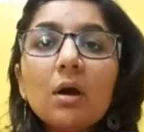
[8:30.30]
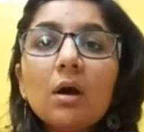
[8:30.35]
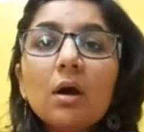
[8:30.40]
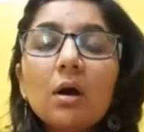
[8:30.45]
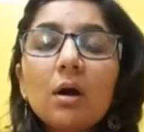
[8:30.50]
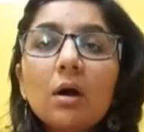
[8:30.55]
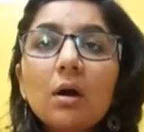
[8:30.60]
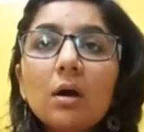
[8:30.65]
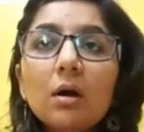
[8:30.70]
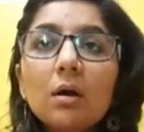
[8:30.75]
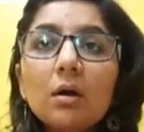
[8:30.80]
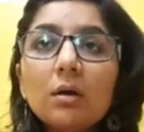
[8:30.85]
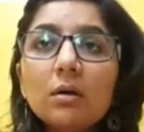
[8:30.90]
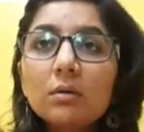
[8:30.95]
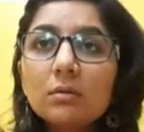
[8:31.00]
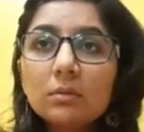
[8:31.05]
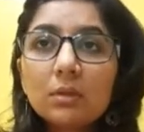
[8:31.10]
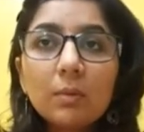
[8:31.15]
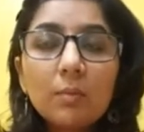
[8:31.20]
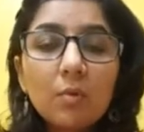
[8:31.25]

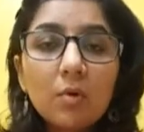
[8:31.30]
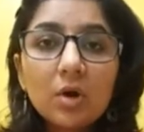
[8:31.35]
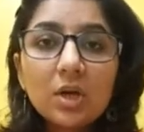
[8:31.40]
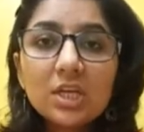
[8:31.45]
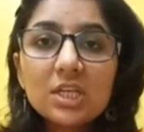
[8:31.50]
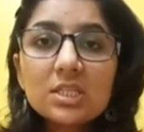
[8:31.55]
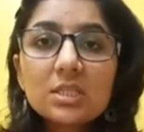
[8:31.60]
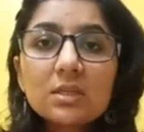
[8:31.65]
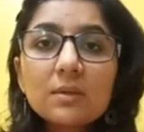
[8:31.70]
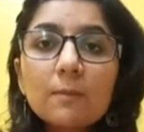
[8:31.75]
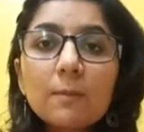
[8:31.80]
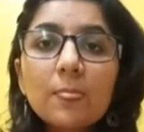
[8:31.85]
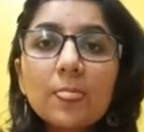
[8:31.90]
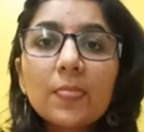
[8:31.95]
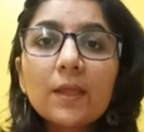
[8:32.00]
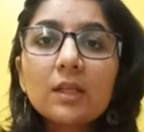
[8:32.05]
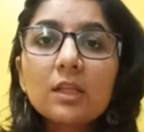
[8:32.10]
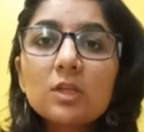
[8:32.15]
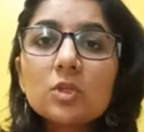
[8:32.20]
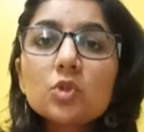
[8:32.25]
the boys,
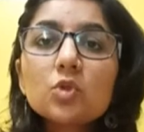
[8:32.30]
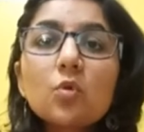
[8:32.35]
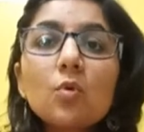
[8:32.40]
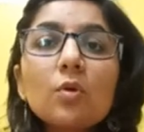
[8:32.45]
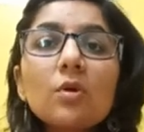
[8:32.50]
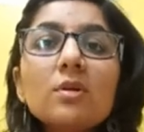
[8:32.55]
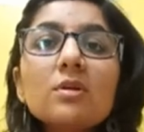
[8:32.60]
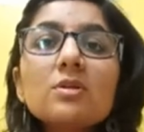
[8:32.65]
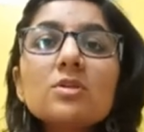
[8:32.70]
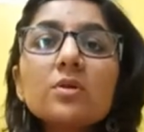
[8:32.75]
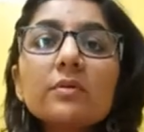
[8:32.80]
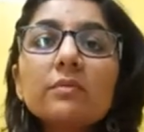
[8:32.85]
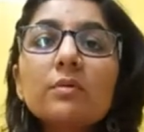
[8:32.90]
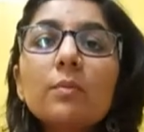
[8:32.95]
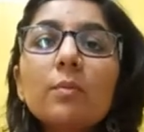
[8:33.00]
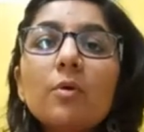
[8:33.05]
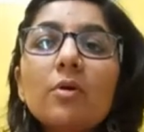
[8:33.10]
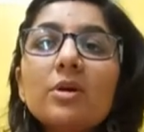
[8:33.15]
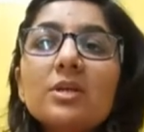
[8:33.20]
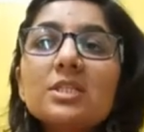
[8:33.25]
the shoulders of the
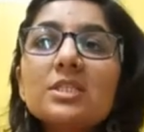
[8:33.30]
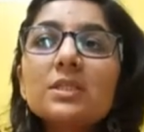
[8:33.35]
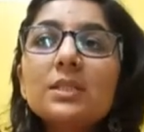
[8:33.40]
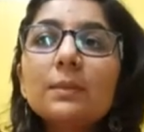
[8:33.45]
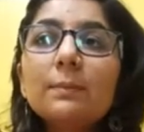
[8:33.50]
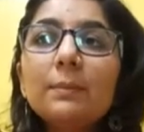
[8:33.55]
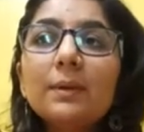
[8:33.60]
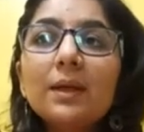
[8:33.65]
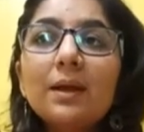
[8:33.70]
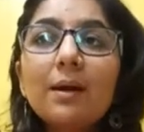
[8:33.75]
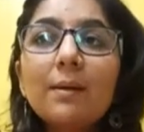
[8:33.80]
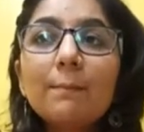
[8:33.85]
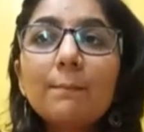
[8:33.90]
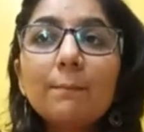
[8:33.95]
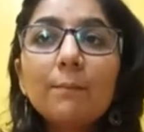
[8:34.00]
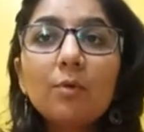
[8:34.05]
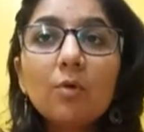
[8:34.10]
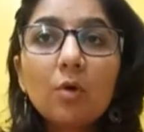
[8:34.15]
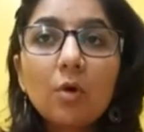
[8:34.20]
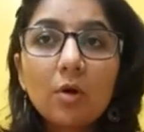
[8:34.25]
boys, they
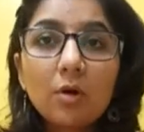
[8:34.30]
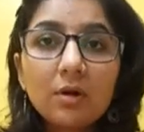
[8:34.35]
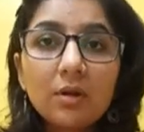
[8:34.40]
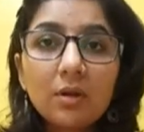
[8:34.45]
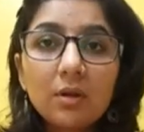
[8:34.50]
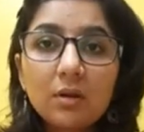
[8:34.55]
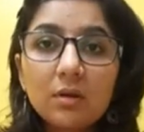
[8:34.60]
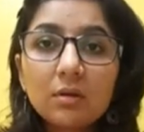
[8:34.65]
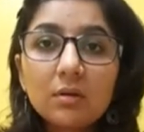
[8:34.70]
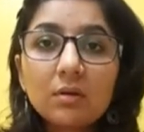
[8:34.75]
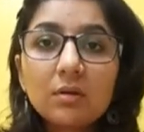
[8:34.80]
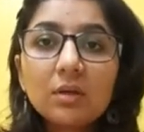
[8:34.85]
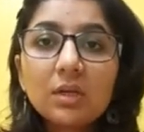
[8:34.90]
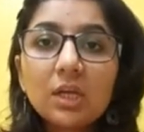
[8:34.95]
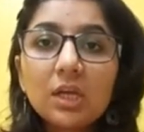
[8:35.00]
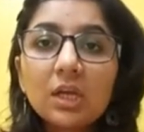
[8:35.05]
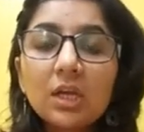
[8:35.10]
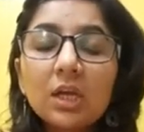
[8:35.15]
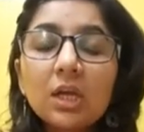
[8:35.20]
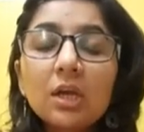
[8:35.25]
become broader.
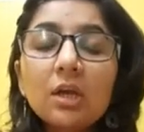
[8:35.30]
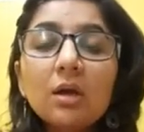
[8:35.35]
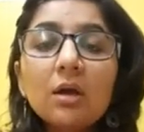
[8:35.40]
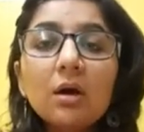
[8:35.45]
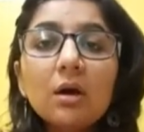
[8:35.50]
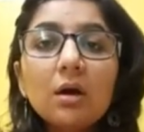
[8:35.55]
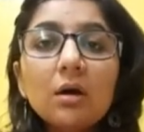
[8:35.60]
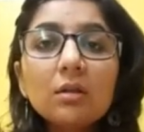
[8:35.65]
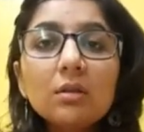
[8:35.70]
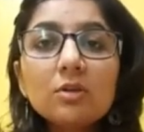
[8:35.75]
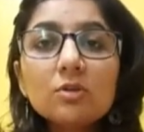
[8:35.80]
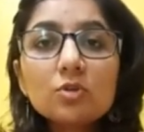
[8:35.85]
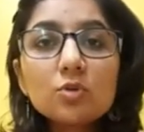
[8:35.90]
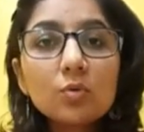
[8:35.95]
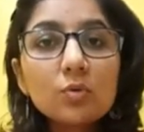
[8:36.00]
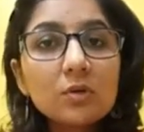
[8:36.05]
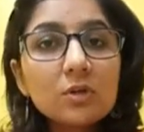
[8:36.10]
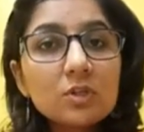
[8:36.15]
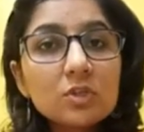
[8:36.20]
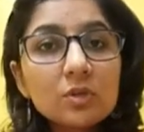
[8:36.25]
Okay, the
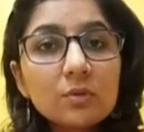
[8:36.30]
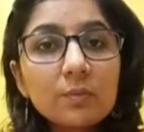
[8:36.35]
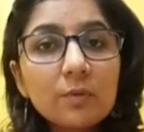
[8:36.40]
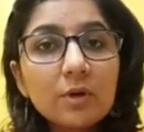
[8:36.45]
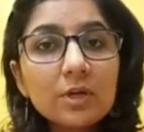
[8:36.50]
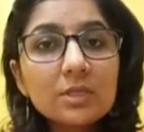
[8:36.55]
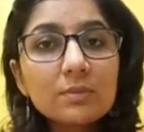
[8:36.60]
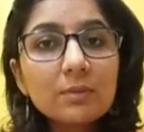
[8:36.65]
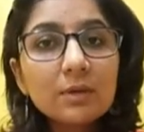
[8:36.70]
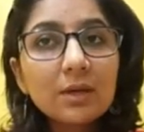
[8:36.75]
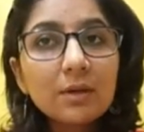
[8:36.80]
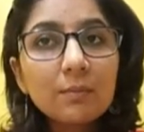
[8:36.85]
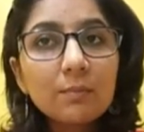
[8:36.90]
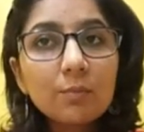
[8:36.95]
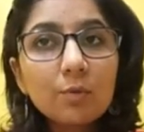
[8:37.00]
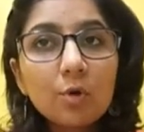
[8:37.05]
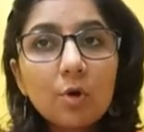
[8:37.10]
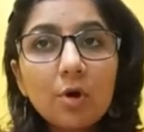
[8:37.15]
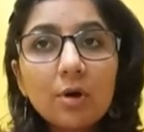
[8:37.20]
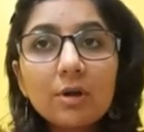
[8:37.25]
shoulders of boys become
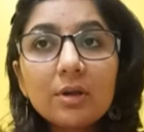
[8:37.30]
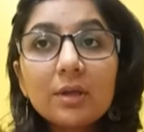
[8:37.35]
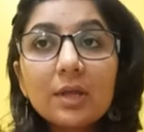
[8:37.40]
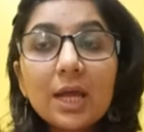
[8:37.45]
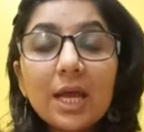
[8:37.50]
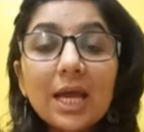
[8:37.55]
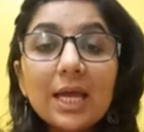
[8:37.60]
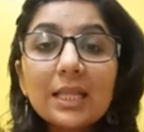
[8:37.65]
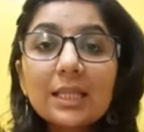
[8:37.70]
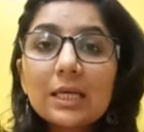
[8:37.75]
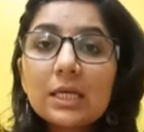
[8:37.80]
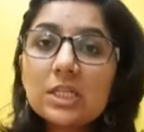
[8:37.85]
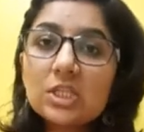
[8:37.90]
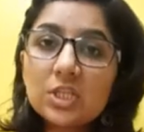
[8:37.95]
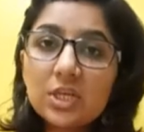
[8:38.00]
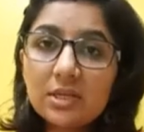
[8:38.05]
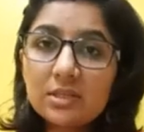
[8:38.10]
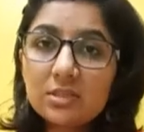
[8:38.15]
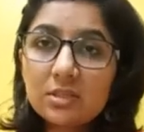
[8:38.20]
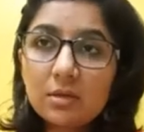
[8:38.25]
broader and the
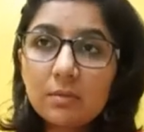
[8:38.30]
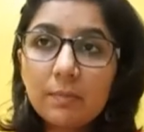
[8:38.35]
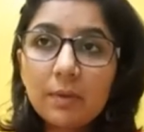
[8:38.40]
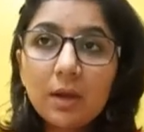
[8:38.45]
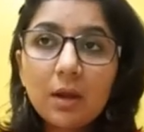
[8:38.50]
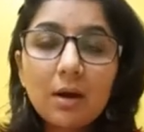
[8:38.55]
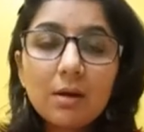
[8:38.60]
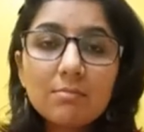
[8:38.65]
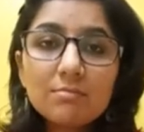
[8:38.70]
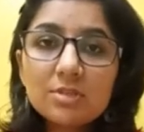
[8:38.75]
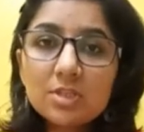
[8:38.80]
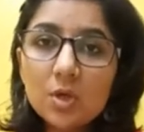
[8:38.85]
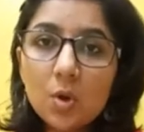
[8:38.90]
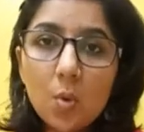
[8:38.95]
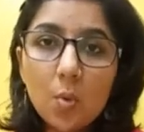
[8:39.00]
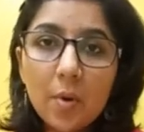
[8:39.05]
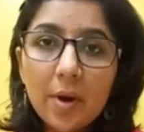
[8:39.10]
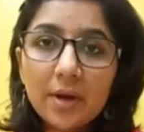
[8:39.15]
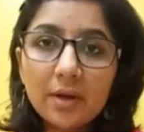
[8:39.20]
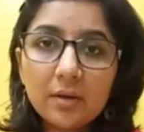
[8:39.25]
chest, it becomes
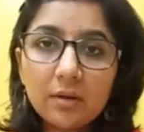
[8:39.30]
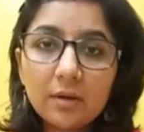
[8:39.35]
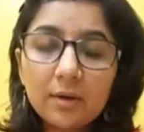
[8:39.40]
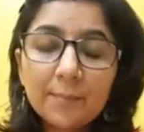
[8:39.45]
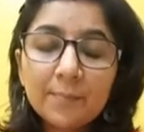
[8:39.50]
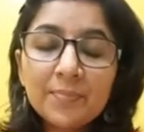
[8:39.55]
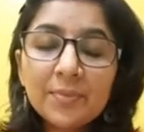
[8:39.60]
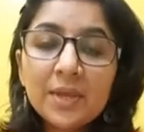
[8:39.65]
wider.